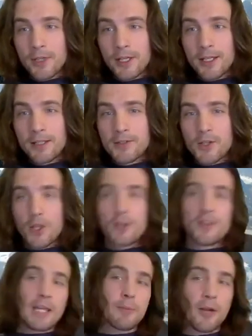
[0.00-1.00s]
Okay? So you can
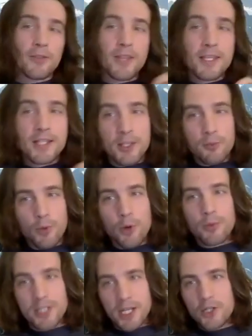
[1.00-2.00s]
think about this as a
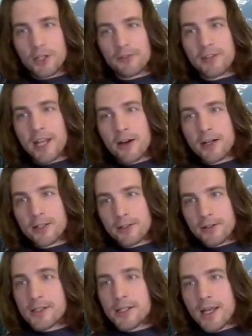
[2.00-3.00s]
permutation of
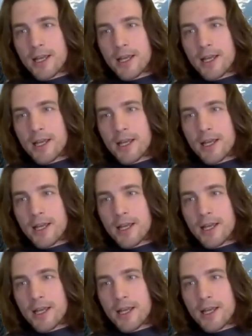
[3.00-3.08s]
characters,